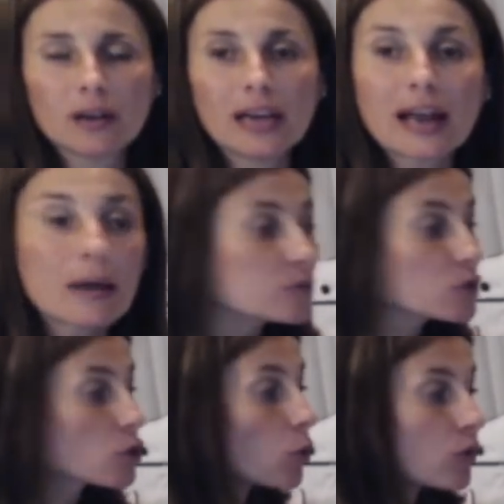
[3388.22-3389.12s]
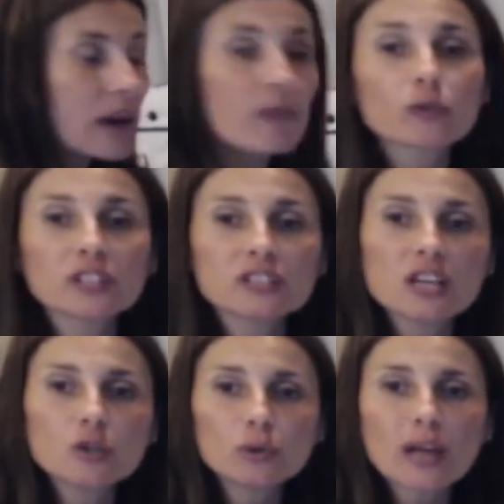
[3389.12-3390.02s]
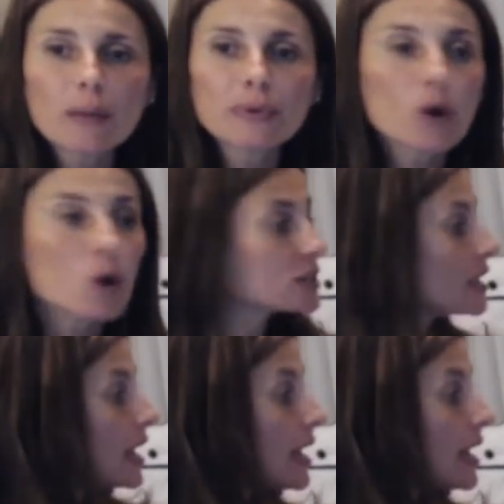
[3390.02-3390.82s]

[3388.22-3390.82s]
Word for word: And I'm so grateful that they do that because